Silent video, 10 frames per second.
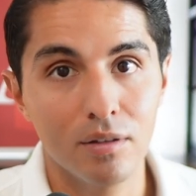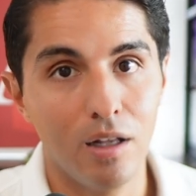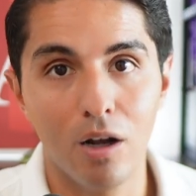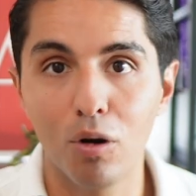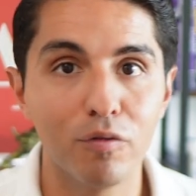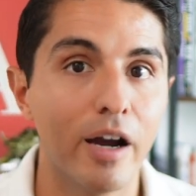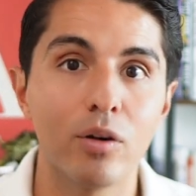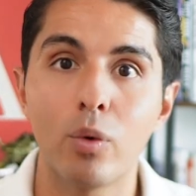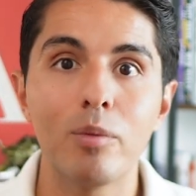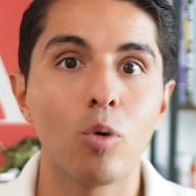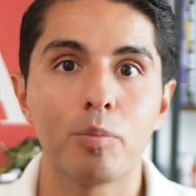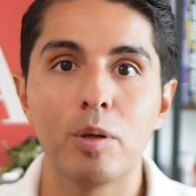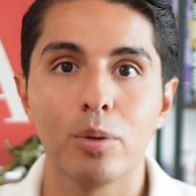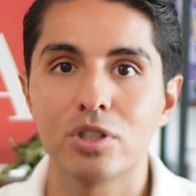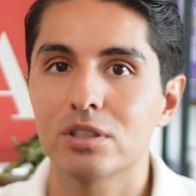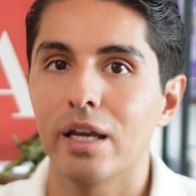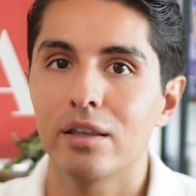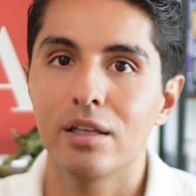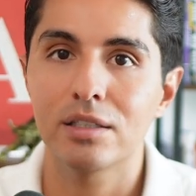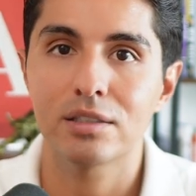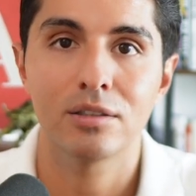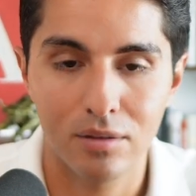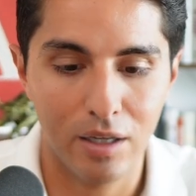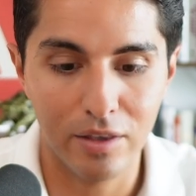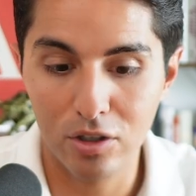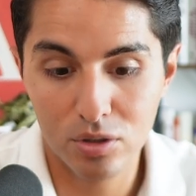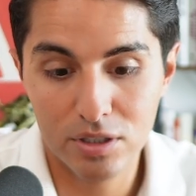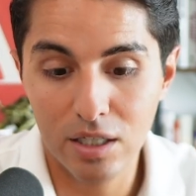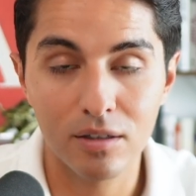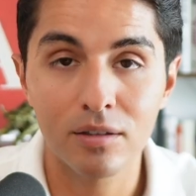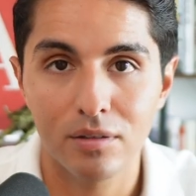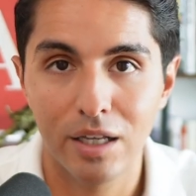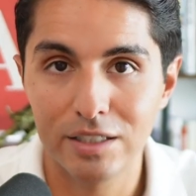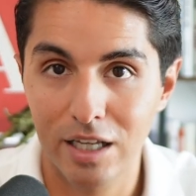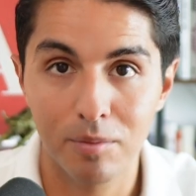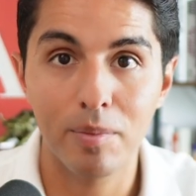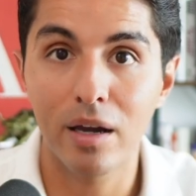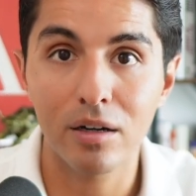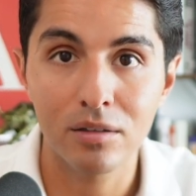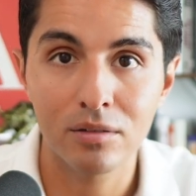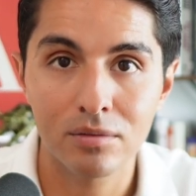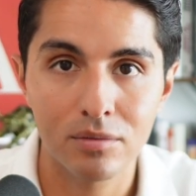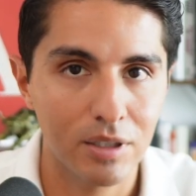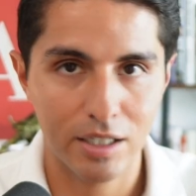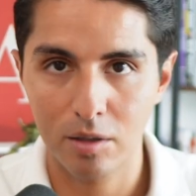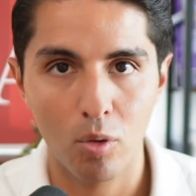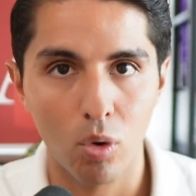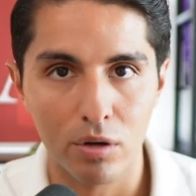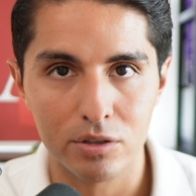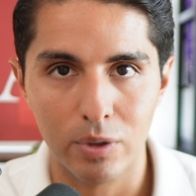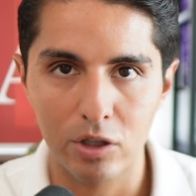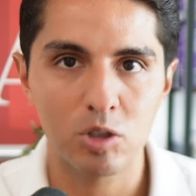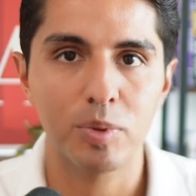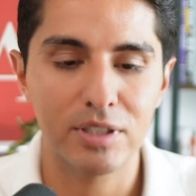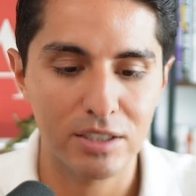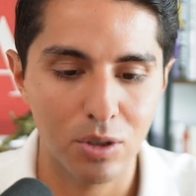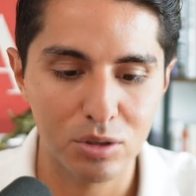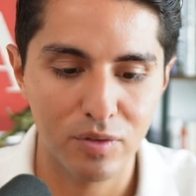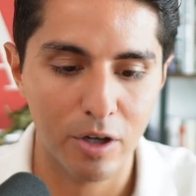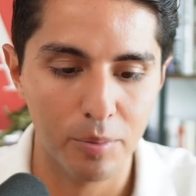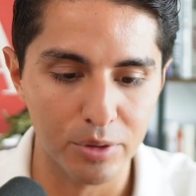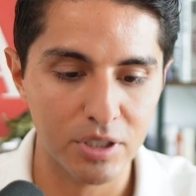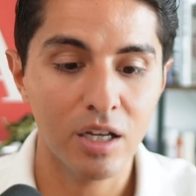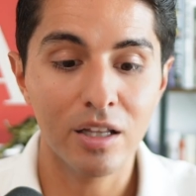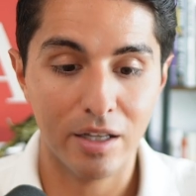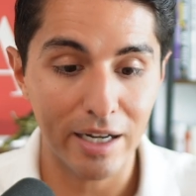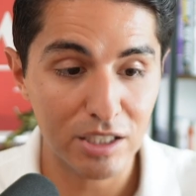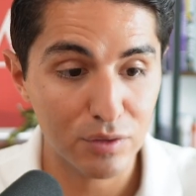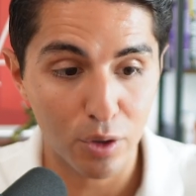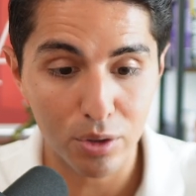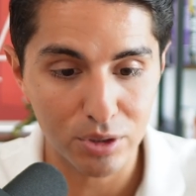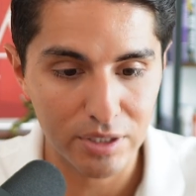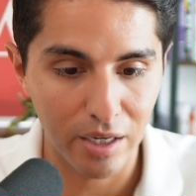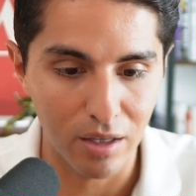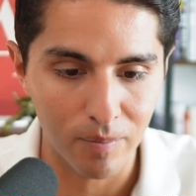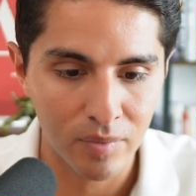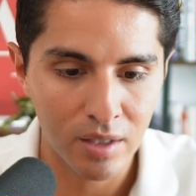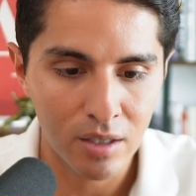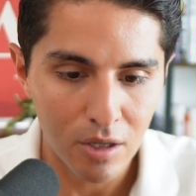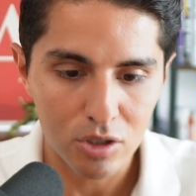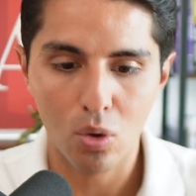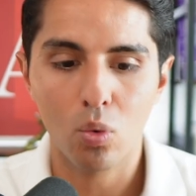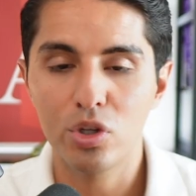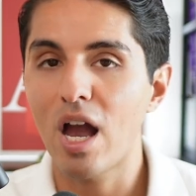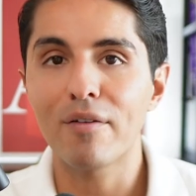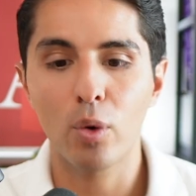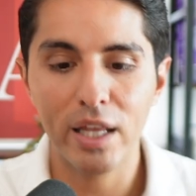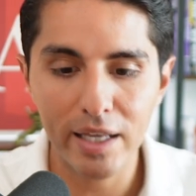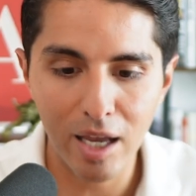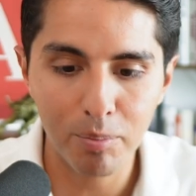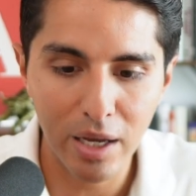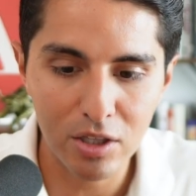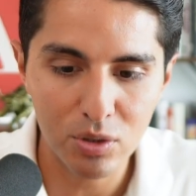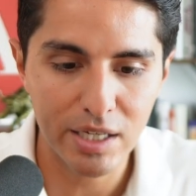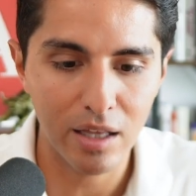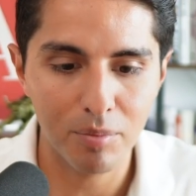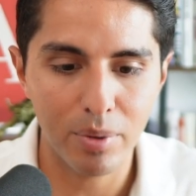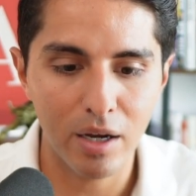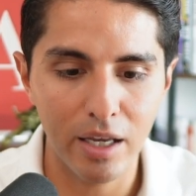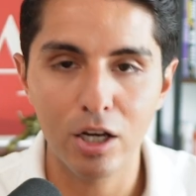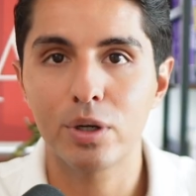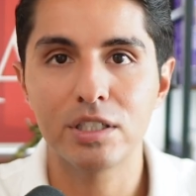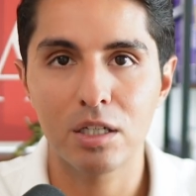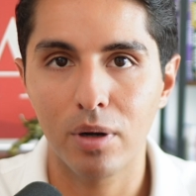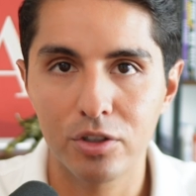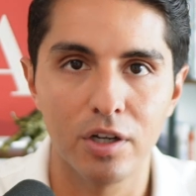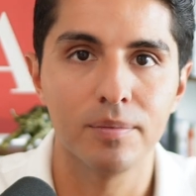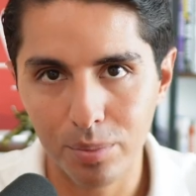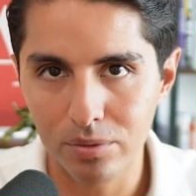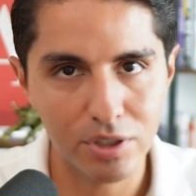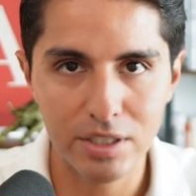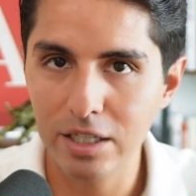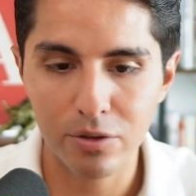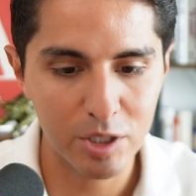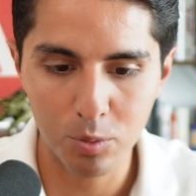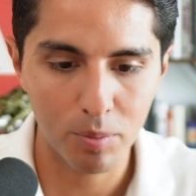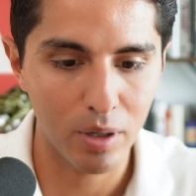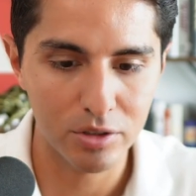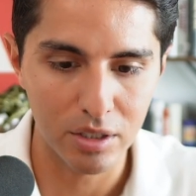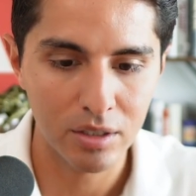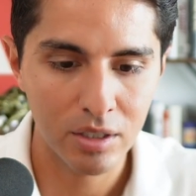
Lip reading: I'll go find way more people just like this. And then you see, is it going to be better? Is it going to be worse, right? You split test those variables. The next is vertical scaling. So when you have a winning campaign, you scale it by increasing budget. Simple. You just increase more budget.